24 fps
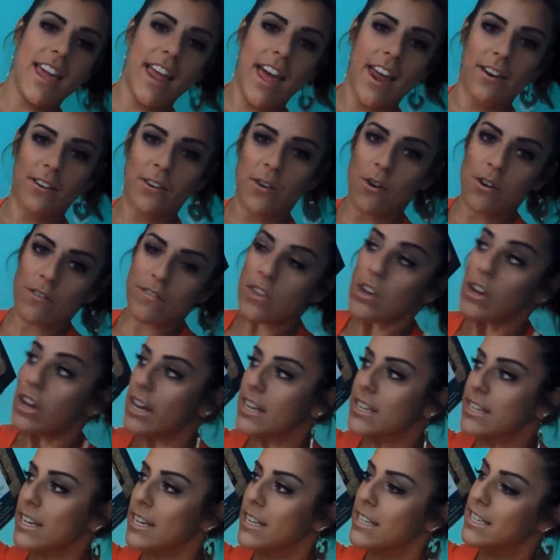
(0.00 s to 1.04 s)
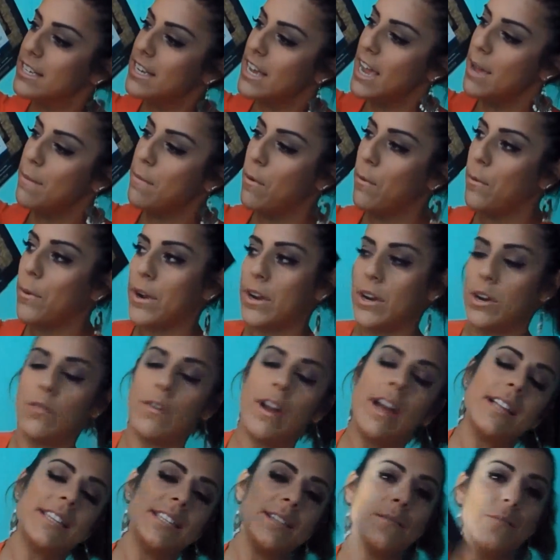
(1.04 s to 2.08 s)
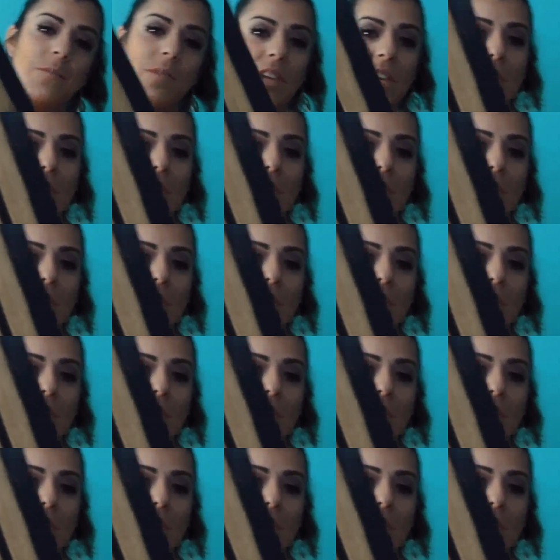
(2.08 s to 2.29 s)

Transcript: I don't know if you guys can see, but we're gonna write something